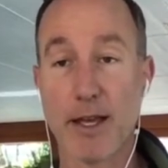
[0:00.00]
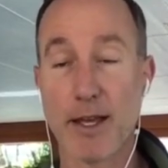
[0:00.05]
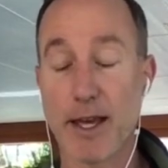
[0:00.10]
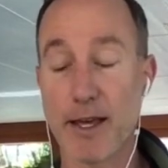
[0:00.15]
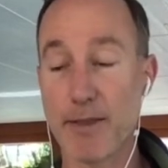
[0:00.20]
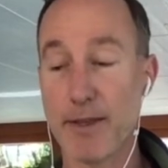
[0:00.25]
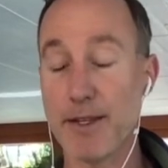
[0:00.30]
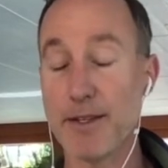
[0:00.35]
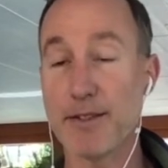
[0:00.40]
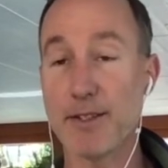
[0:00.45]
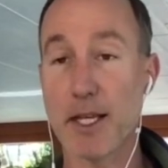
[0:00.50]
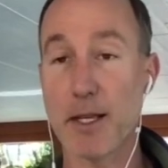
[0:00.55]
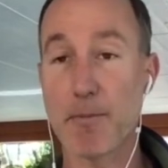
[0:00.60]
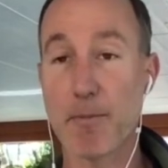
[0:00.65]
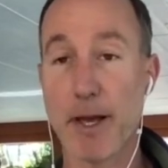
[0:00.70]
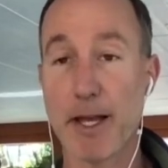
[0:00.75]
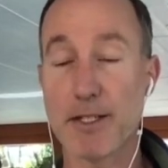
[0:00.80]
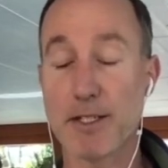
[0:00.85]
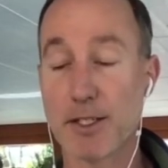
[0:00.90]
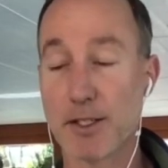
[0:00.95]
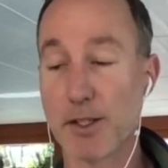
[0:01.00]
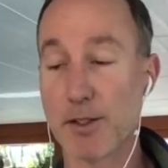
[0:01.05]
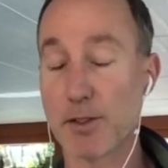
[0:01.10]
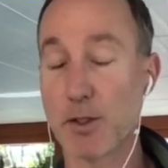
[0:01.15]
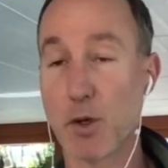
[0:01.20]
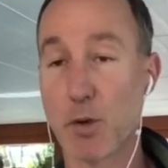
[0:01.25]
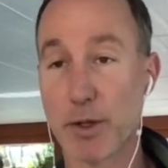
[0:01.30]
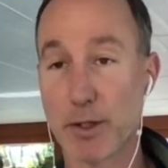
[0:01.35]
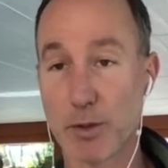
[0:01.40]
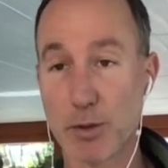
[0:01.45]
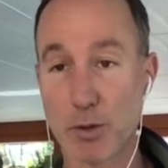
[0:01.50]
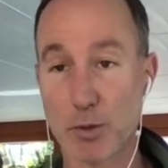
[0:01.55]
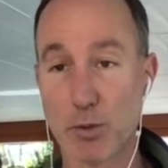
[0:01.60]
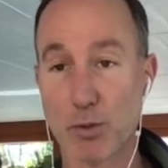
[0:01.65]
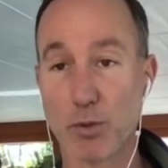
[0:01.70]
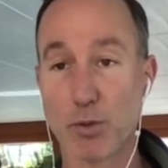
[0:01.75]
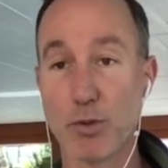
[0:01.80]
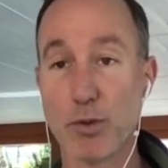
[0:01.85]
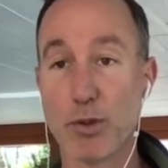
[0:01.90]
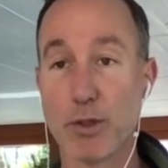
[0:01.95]
And this same message is going to
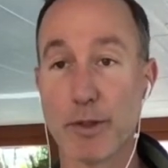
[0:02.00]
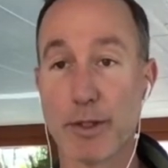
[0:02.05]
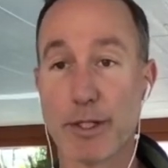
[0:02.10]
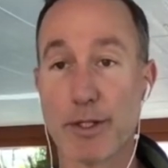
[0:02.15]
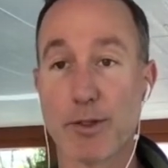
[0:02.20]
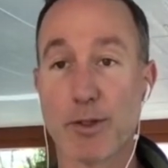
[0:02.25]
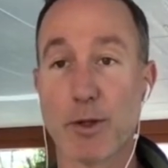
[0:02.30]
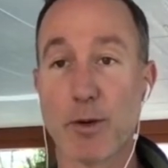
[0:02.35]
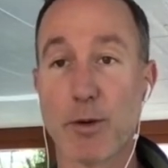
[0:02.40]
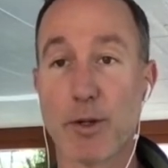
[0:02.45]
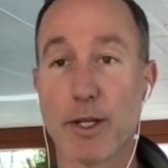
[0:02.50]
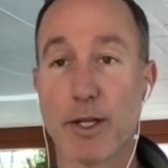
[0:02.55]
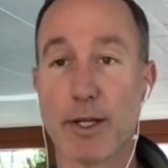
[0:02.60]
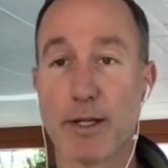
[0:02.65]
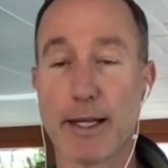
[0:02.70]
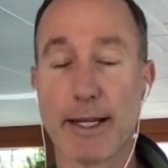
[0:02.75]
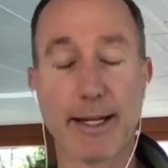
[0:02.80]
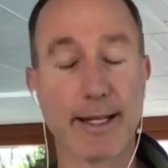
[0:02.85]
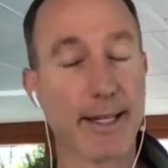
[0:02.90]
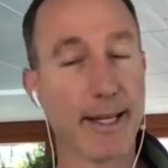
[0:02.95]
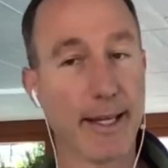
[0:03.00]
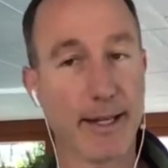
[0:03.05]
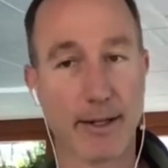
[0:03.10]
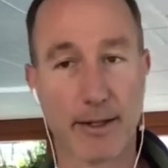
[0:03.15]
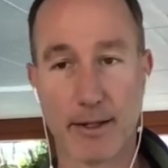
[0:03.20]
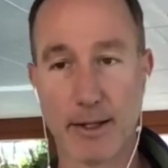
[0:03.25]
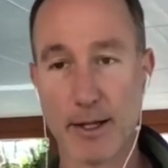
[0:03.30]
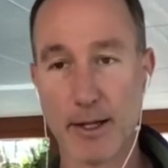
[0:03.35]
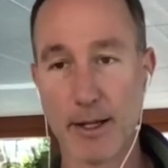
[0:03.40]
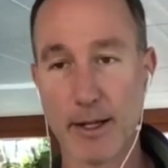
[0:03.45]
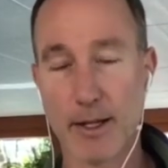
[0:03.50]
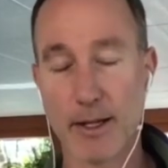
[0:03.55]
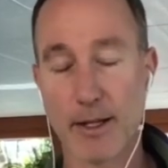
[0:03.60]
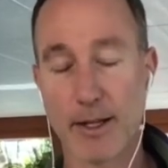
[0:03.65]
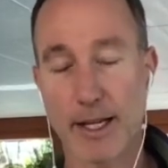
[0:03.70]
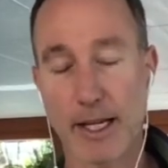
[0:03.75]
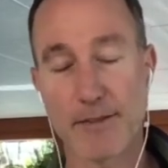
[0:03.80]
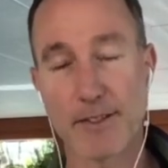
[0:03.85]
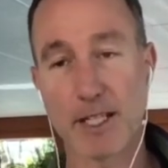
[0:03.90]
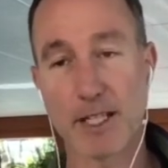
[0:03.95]
really soak in. And again,
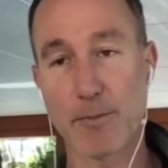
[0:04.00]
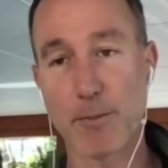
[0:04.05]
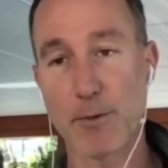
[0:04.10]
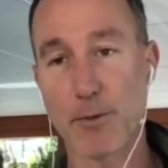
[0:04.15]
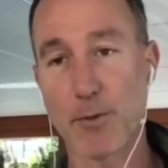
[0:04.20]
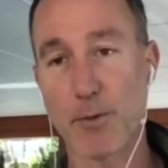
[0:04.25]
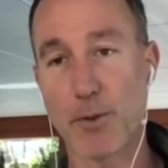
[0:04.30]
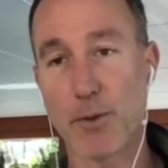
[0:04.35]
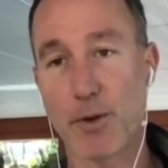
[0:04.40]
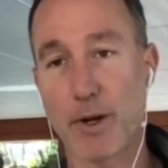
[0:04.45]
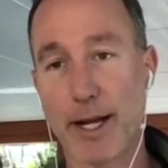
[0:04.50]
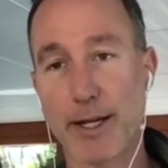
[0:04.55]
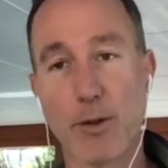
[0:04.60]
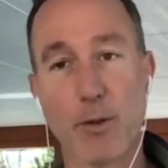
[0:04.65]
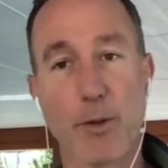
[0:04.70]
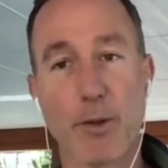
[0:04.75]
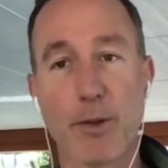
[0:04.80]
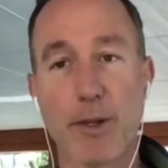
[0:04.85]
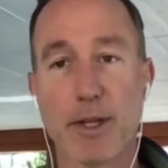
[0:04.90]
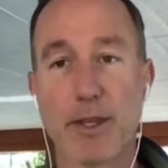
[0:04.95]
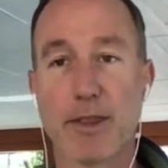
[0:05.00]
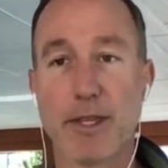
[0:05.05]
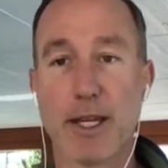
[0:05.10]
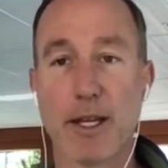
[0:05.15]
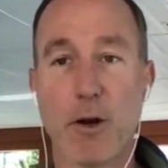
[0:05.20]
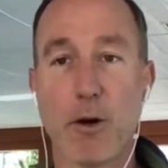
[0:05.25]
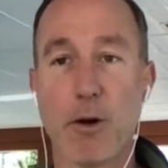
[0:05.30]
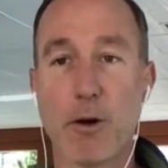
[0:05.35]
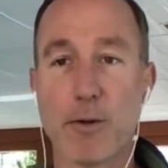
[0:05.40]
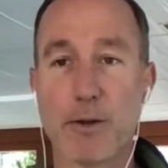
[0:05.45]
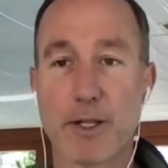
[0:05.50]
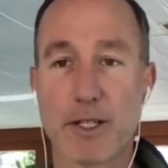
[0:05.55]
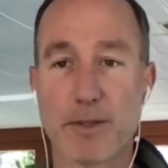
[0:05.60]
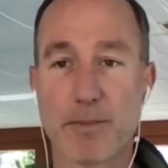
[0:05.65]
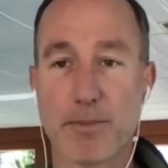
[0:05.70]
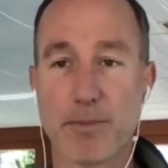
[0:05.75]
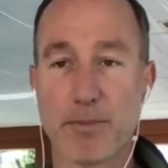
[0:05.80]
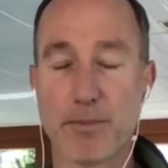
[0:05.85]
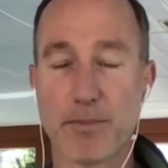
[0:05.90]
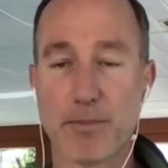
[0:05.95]
like I've said before, I don't think that all these
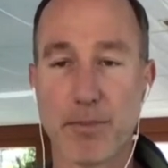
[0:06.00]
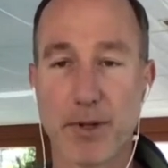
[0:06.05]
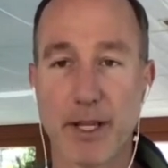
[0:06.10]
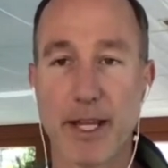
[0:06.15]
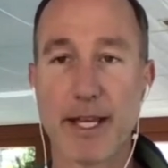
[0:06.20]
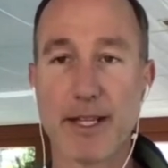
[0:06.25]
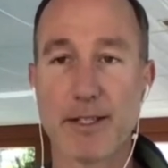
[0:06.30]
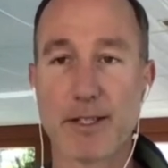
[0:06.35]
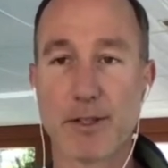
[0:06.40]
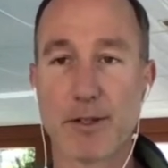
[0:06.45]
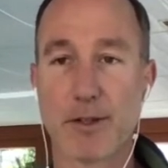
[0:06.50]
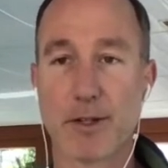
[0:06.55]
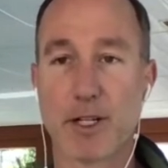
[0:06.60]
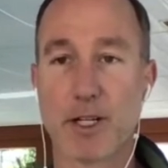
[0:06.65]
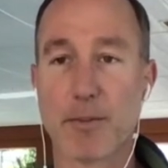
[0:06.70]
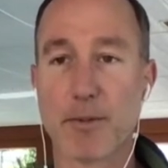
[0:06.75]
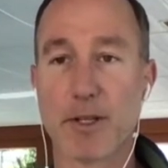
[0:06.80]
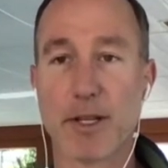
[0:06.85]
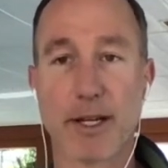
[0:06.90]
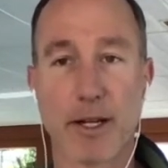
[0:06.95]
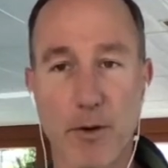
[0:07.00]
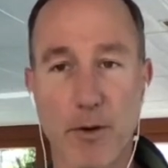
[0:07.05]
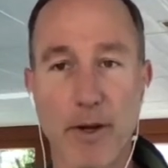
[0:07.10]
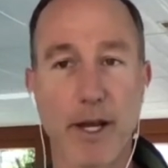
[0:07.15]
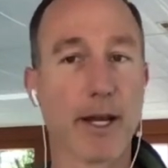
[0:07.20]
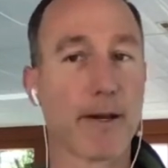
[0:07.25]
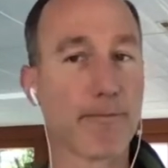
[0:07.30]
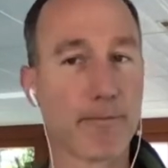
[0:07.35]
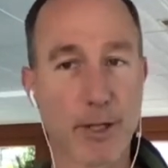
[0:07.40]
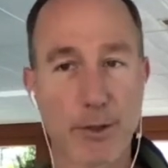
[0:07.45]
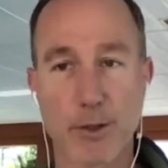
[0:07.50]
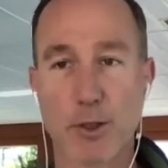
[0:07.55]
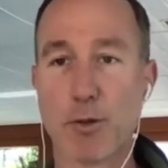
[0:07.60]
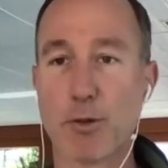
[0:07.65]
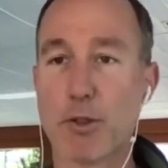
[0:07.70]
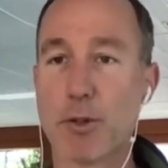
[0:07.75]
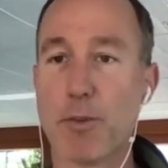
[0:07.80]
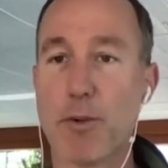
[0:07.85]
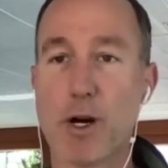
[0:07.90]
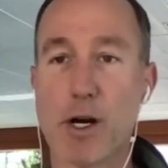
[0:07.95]
places are going to be like, okay, let's do
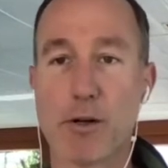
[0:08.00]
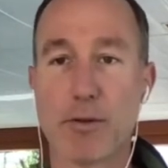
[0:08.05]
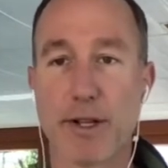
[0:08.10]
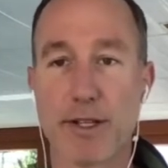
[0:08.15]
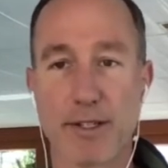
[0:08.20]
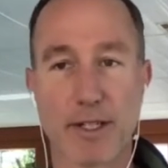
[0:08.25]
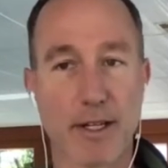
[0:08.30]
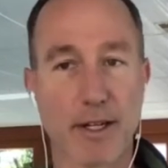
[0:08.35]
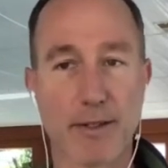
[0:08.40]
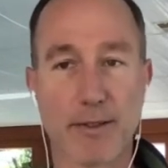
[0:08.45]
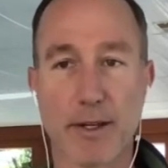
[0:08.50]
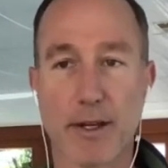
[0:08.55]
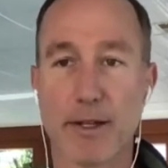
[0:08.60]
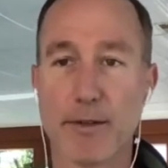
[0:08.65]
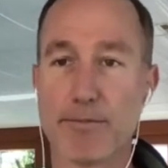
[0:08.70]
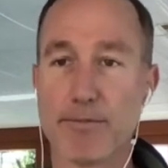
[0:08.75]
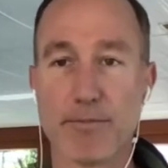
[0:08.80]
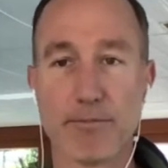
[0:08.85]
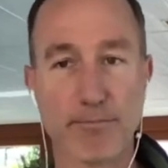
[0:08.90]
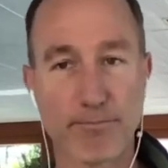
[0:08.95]
it tomorrow. Let's get it done.